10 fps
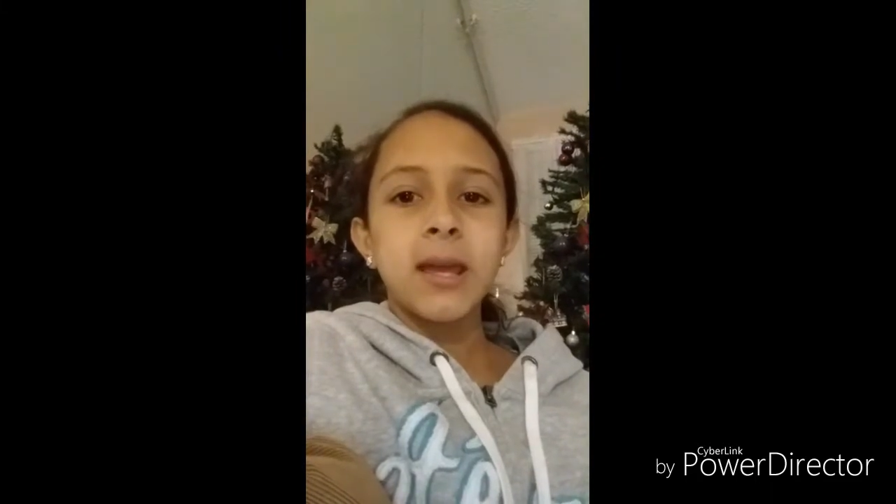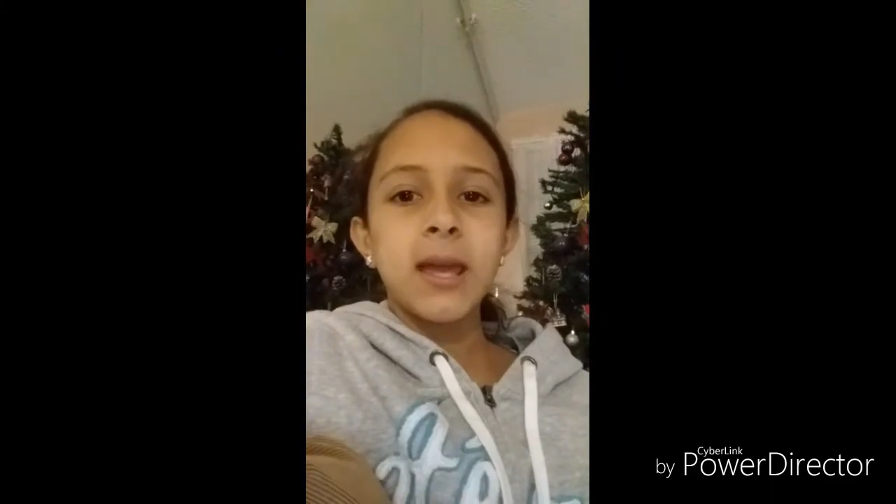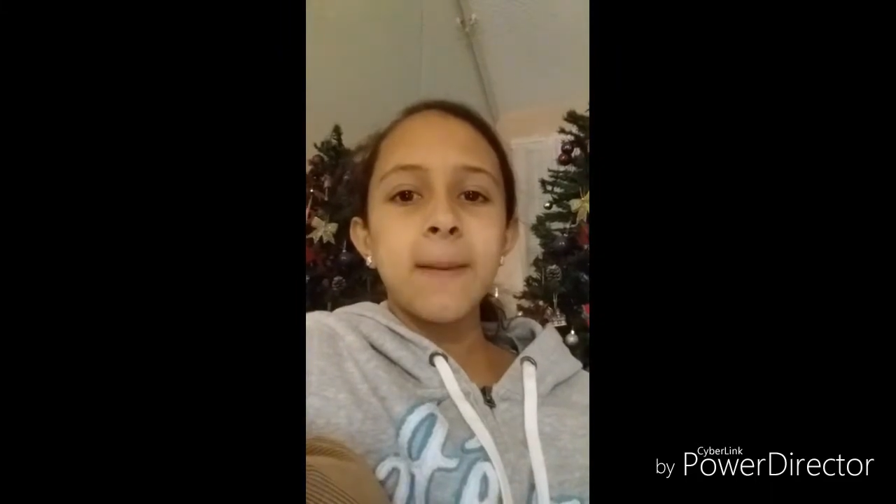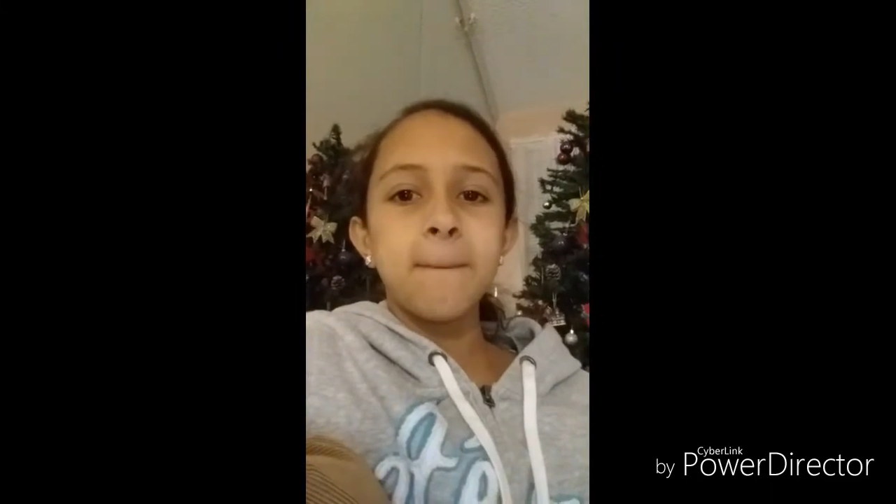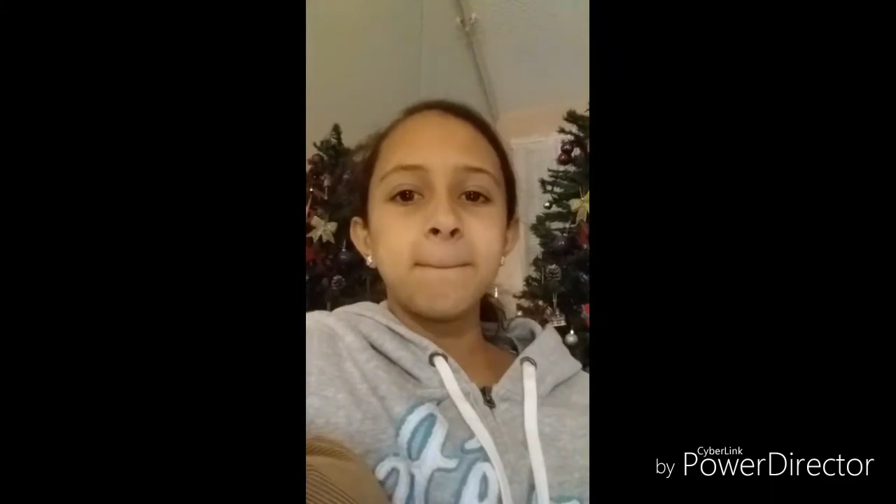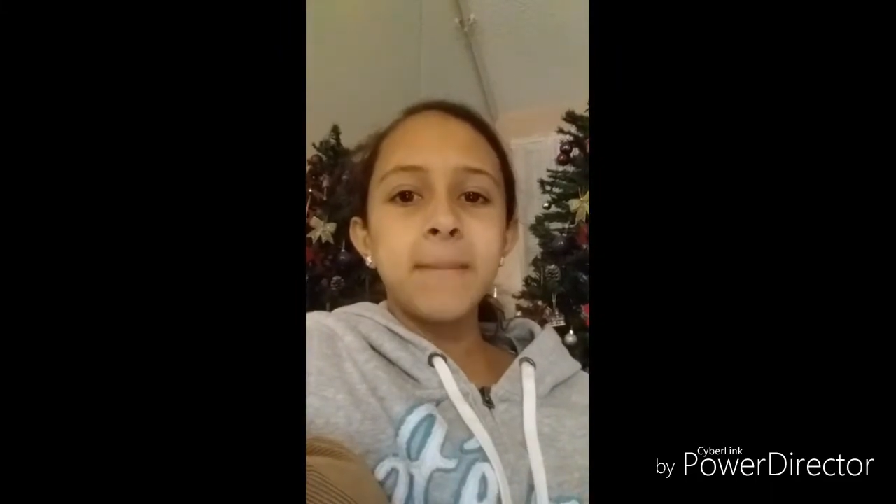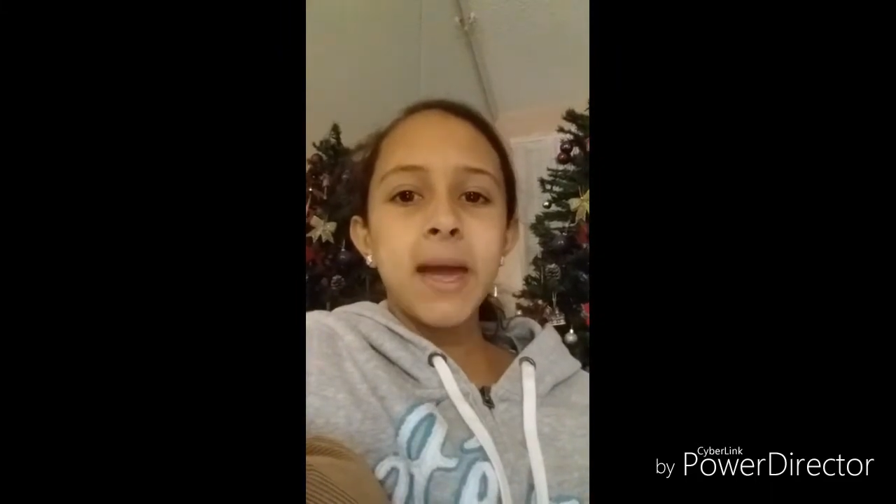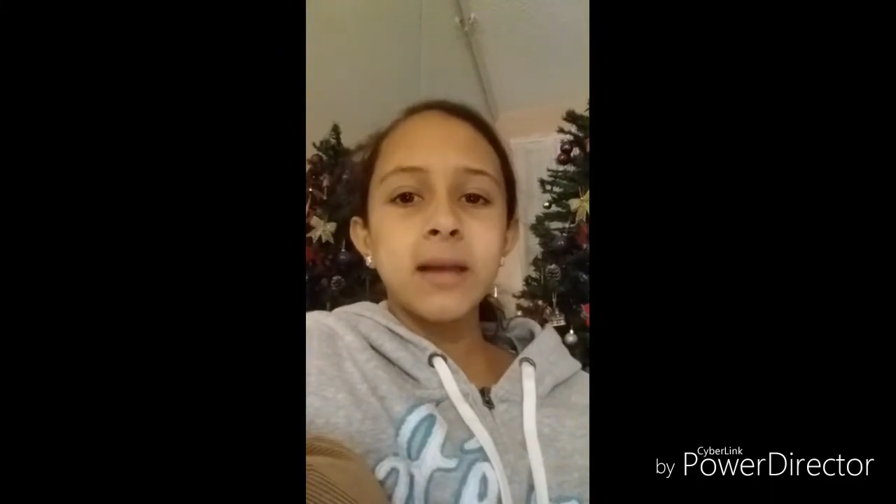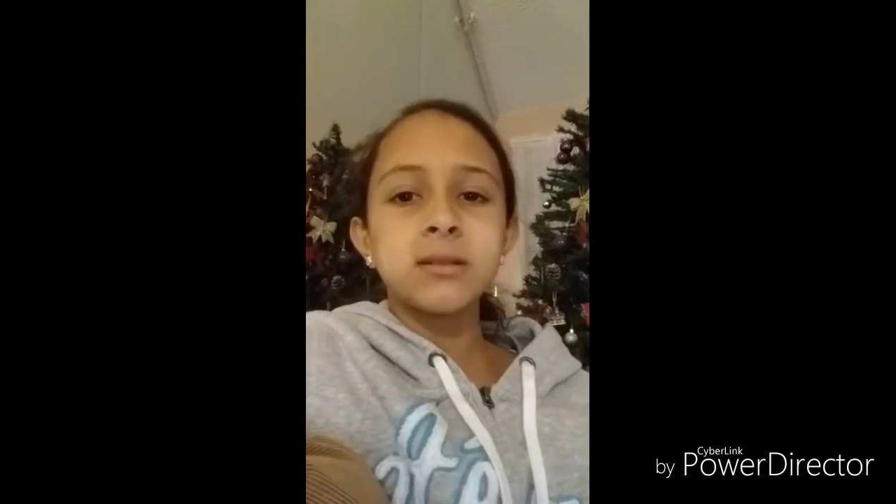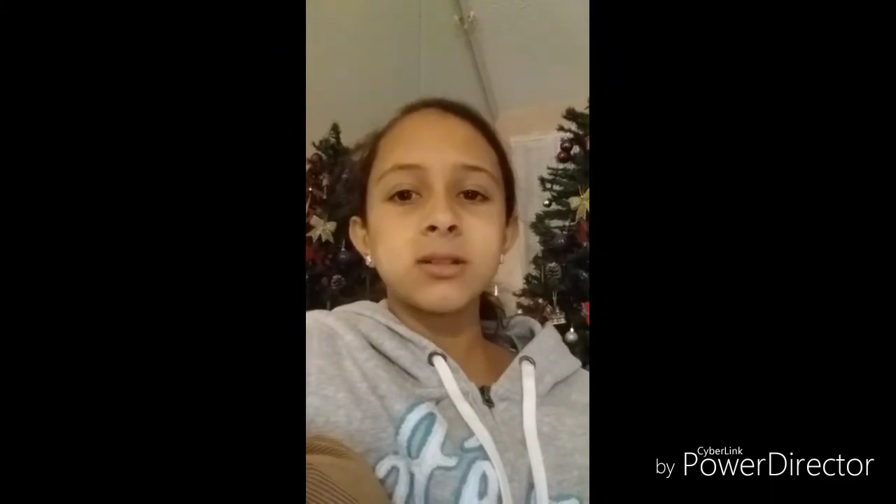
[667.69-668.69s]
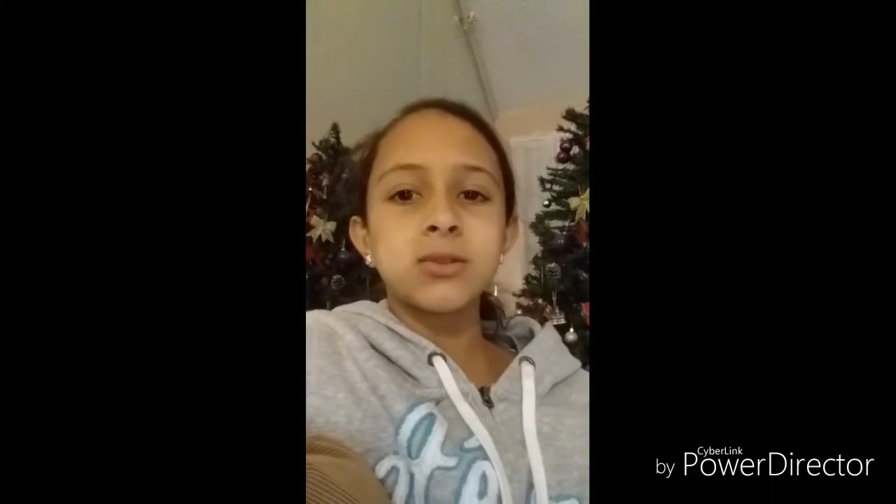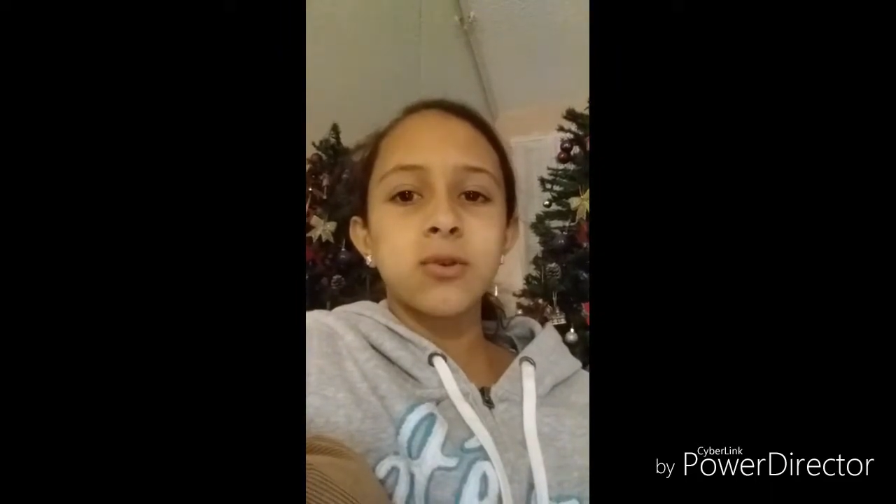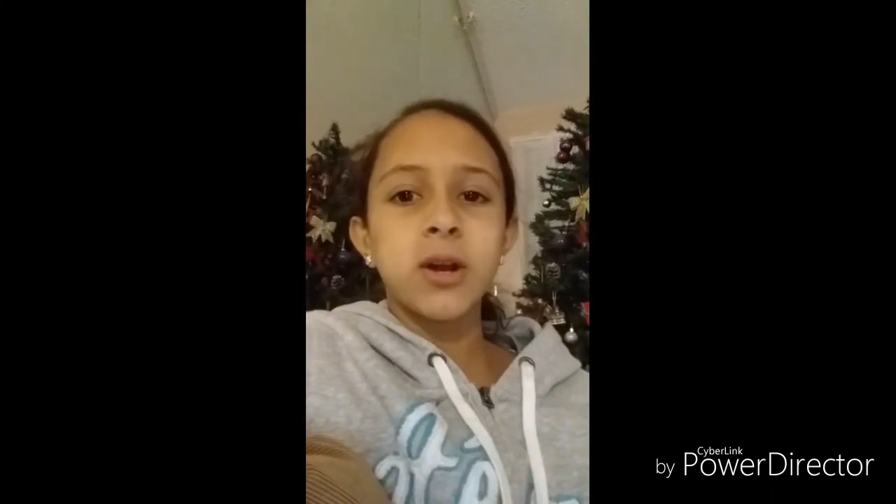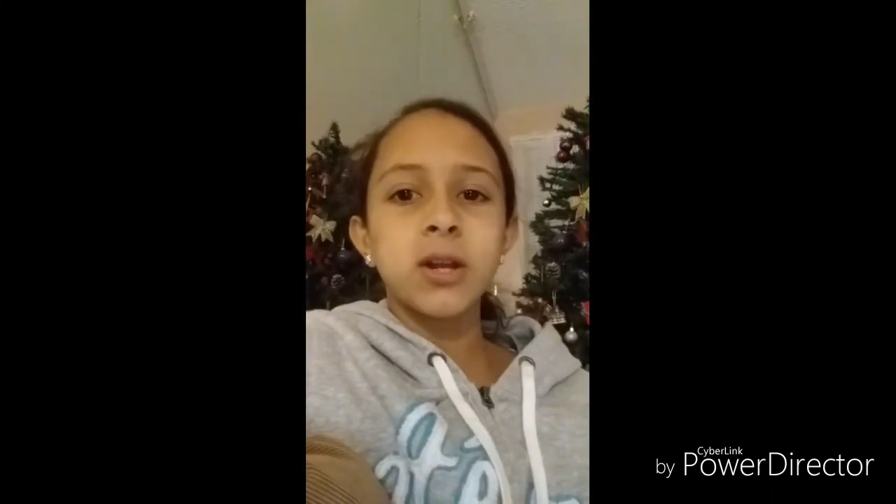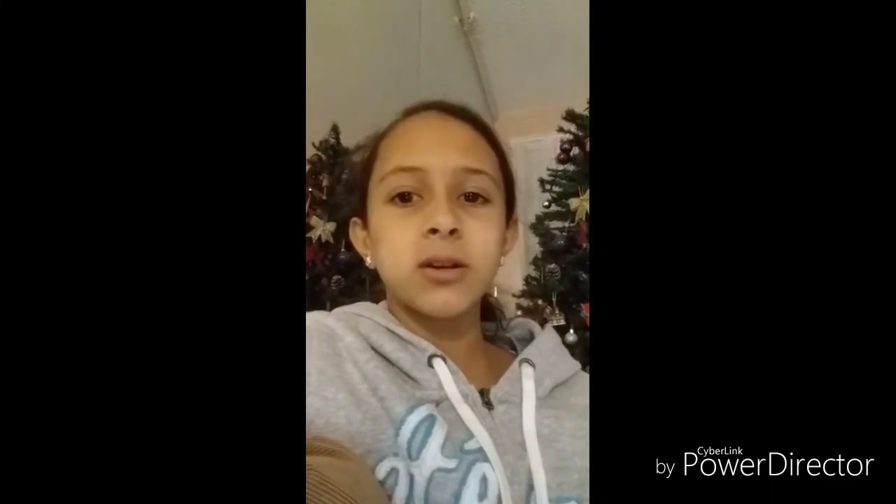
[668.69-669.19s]
It may
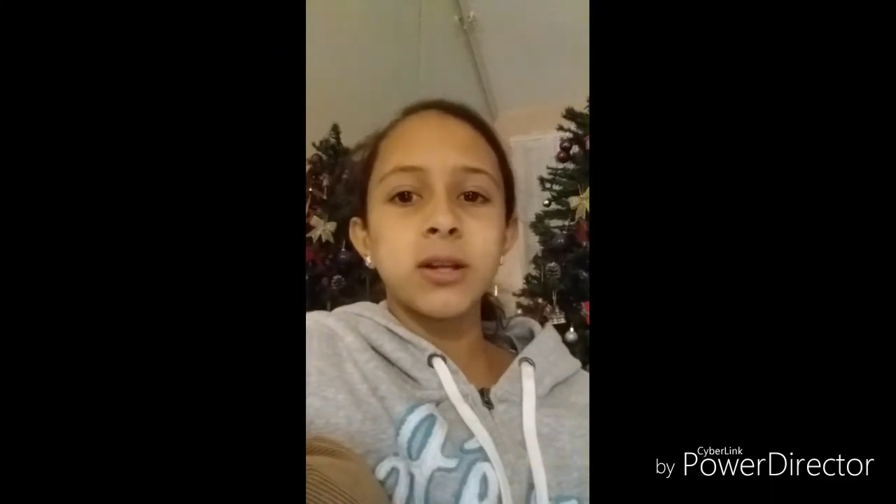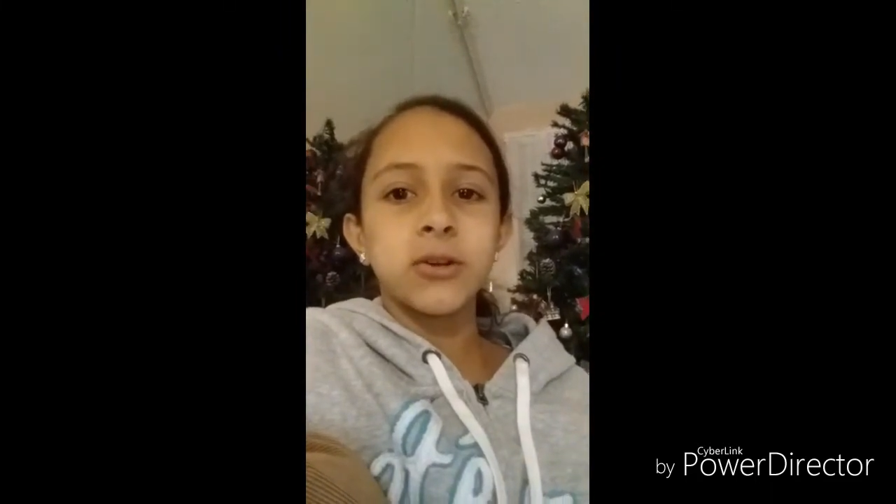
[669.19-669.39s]
destroy your